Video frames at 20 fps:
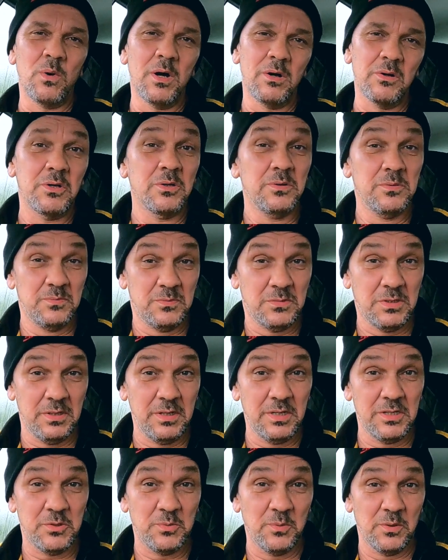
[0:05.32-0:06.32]
welcome to
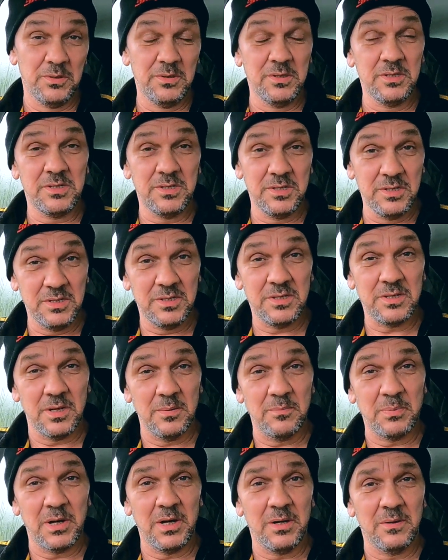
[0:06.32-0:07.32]
this one. This is
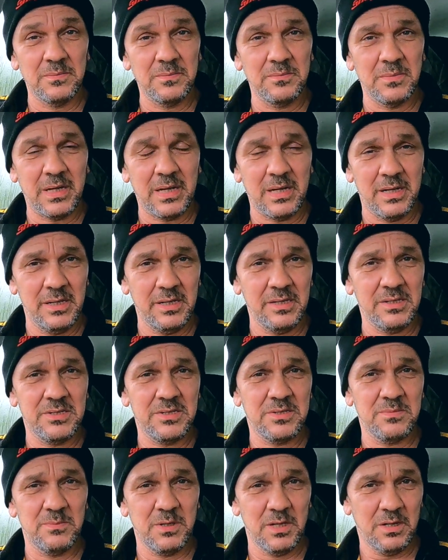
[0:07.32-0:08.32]
about
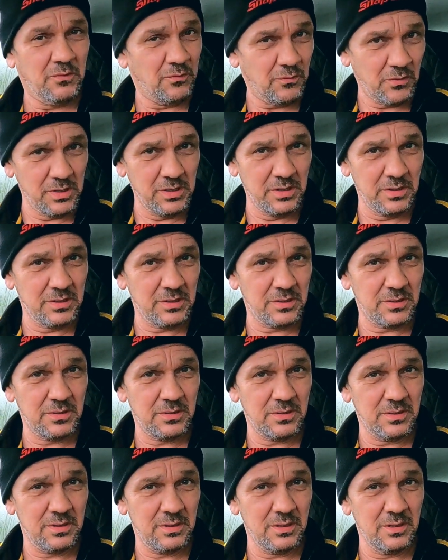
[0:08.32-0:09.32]
mechanics. Make a friend
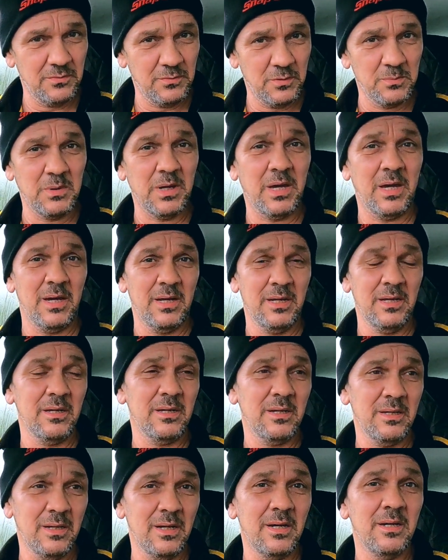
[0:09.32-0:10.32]
of a mechanic.
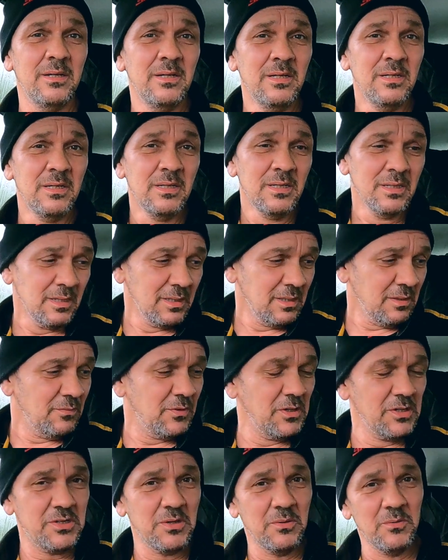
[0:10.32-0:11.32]
Yeah.
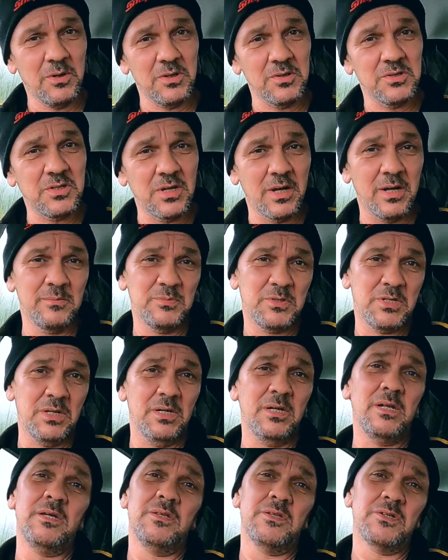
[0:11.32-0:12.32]
First of all, so I'm
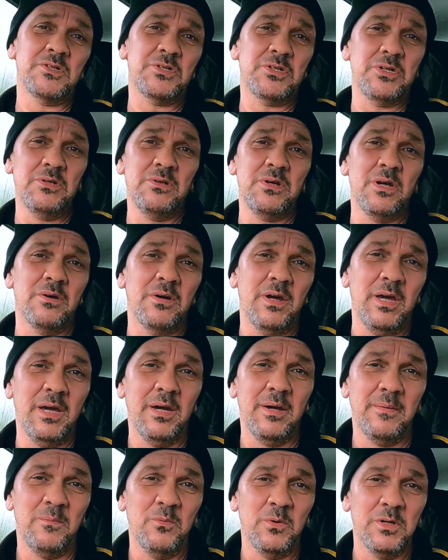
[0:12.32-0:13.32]
sitting in the studio
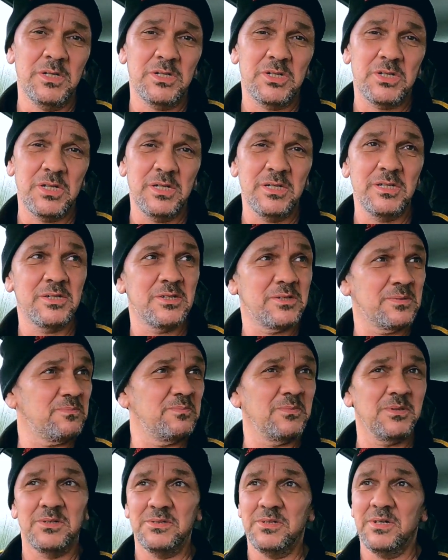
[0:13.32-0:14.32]
here, which is
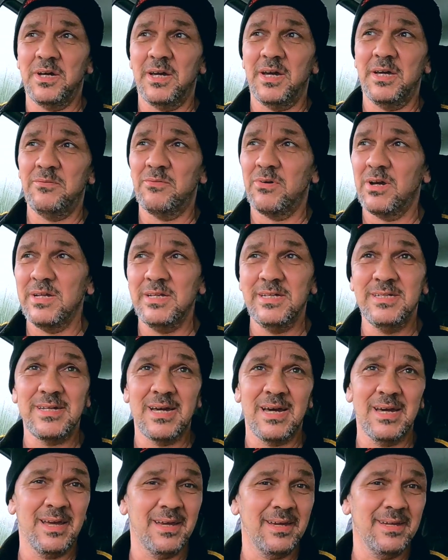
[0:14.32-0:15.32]
on a rainy
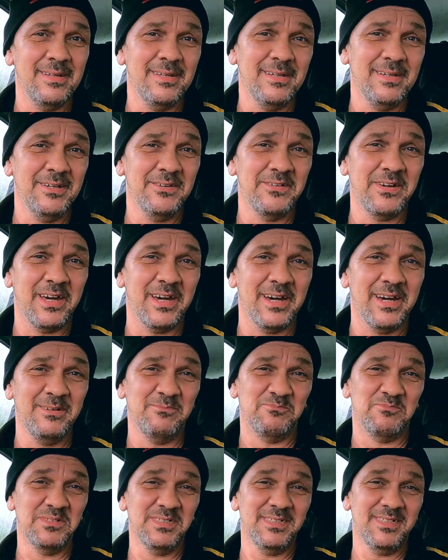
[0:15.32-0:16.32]
day in the
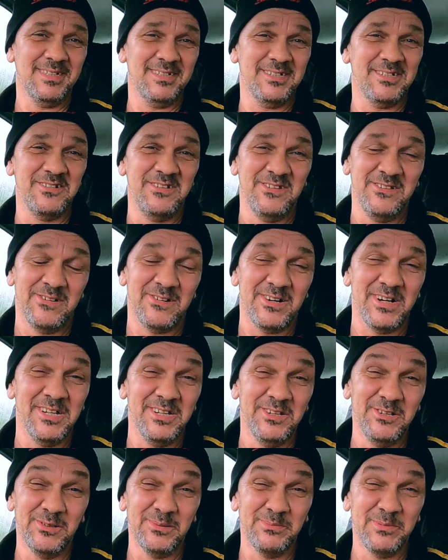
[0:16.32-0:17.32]
UK. It's not
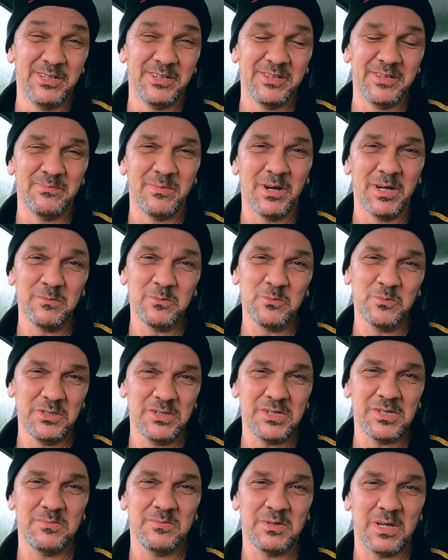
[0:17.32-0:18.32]
normal at the moment. We
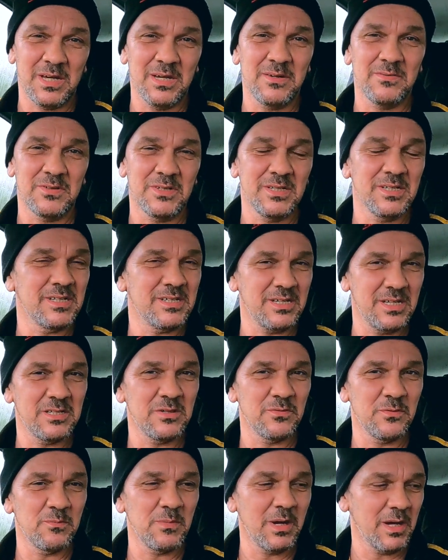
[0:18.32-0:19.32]
seem to have an
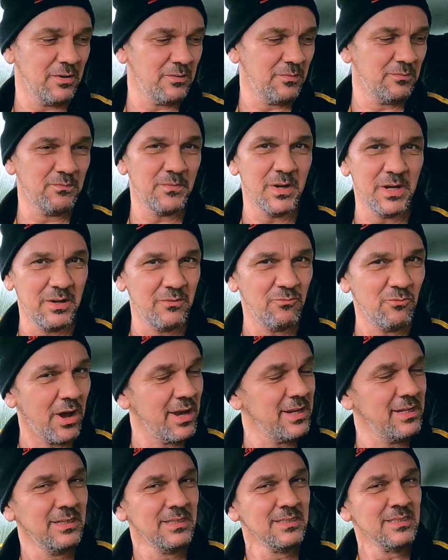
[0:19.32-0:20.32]
excessive amount of
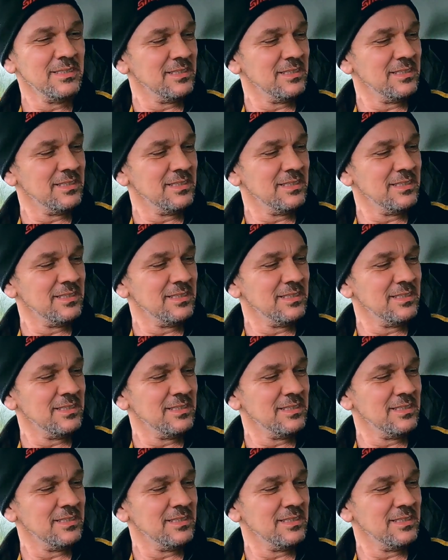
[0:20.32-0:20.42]
rain.